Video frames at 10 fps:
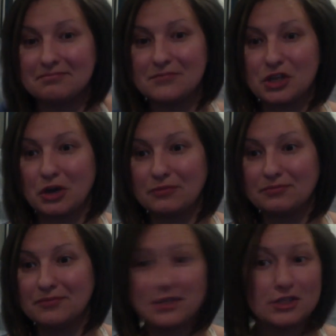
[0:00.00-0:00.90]
So
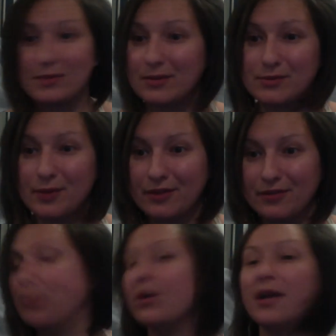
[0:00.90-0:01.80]
it just becomes part of
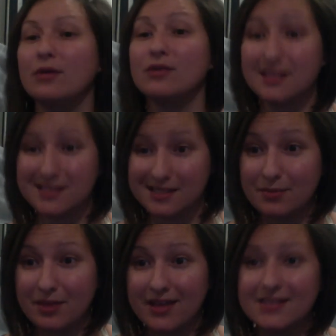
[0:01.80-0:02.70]
your workout.
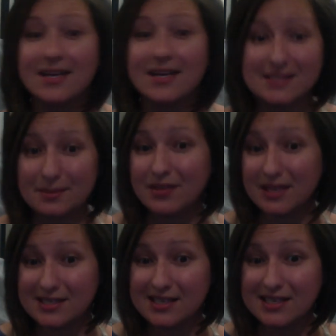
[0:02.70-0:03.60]
Some things
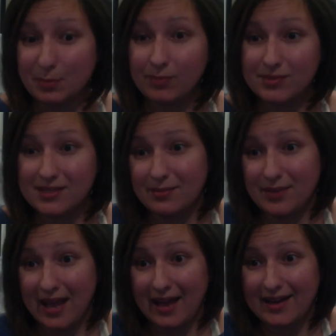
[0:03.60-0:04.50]
need to purposely
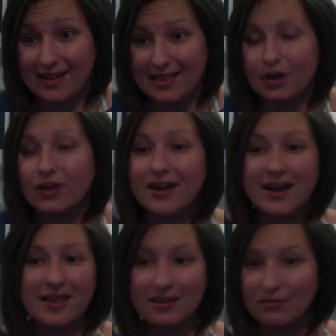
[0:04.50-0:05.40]
be added in there.
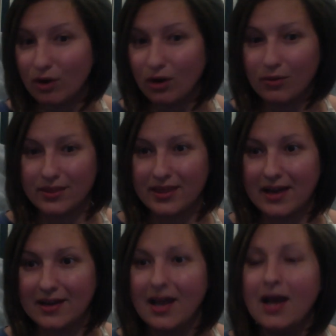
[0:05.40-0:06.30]
Nothing wrong with that.